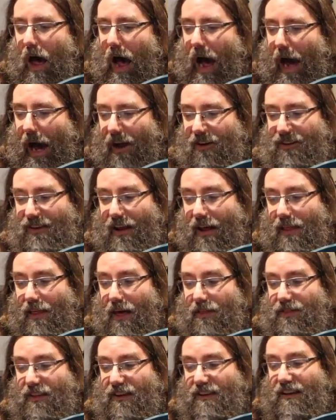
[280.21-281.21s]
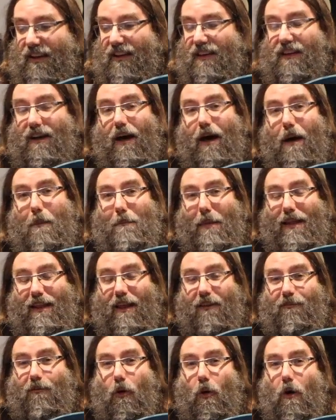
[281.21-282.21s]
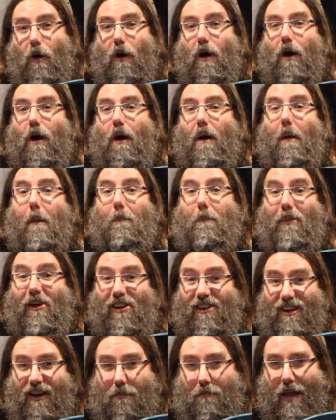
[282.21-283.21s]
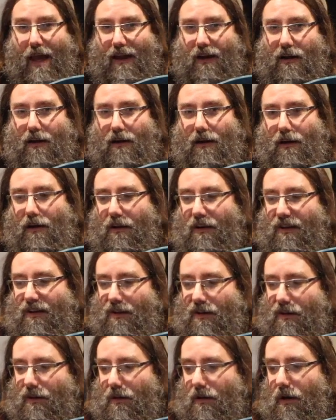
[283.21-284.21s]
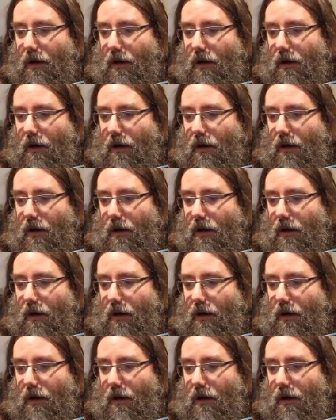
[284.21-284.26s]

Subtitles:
I'd say that this is mainly for music makers,